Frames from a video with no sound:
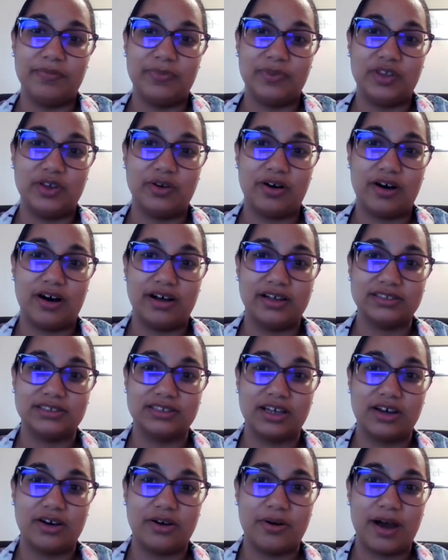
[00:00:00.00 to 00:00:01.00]
You'll
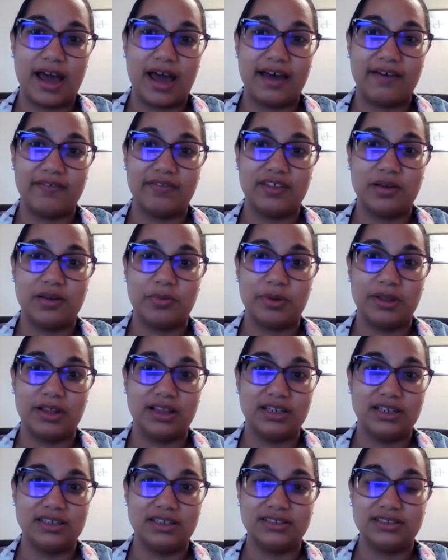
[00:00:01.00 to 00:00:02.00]
also have the
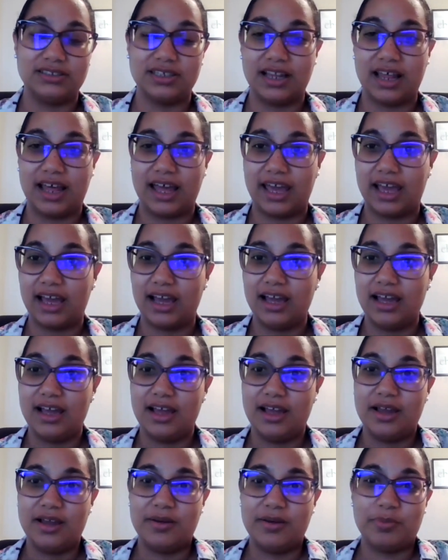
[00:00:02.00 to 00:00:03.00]
ability to like
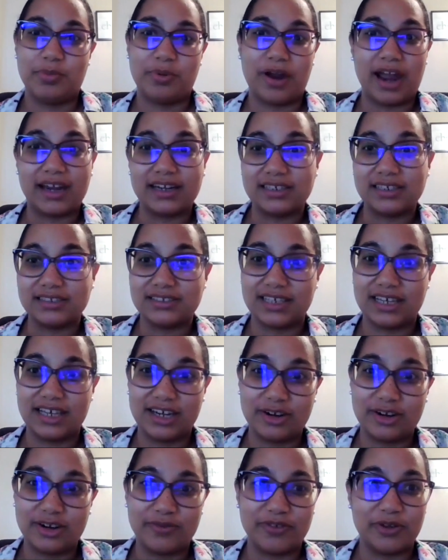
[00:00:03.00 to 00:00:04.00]
practice
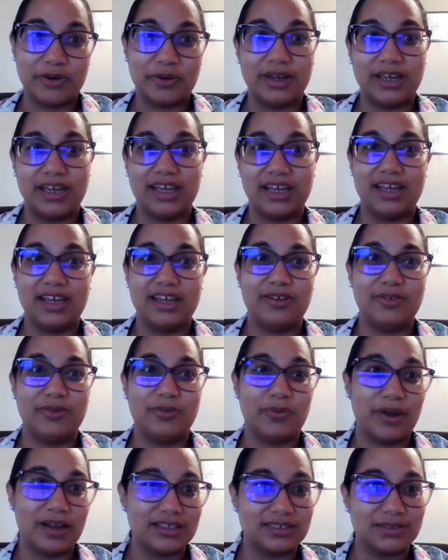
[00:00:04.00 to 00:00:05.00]
interviewing
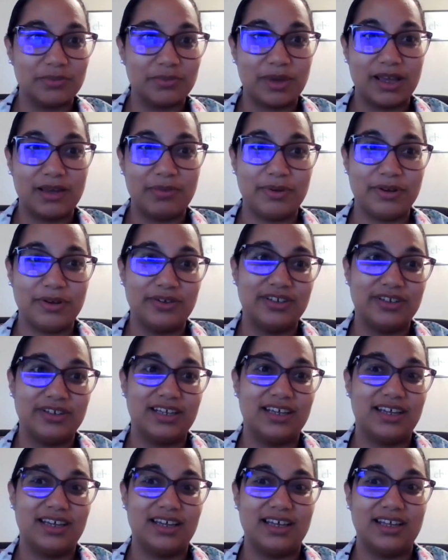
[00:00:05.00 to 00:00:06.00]
and resume
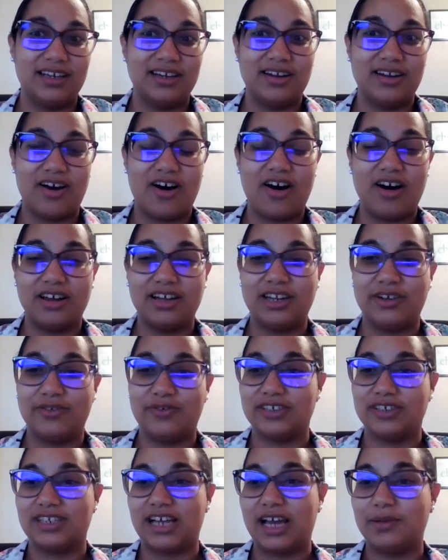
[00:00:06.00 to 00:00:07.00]
building and all
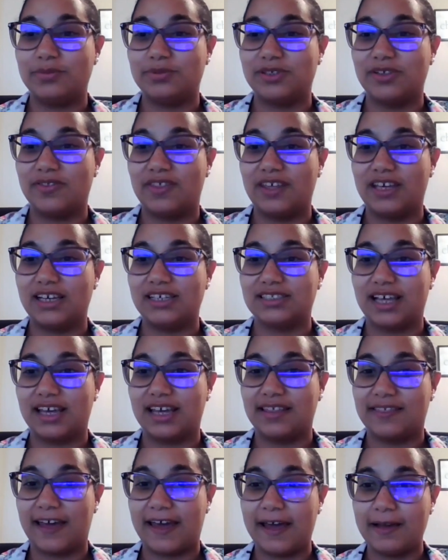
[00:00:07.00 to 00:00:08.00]
different types of things
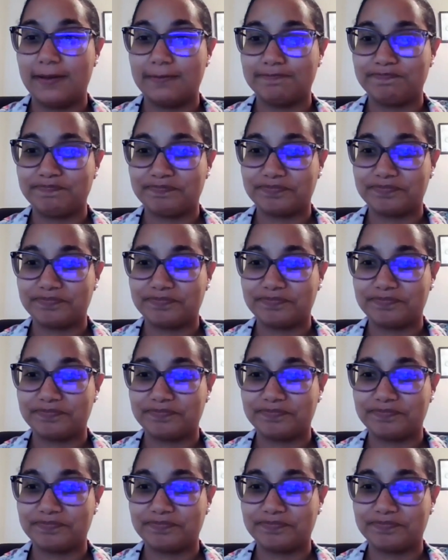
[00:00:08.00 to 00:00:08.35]
like that.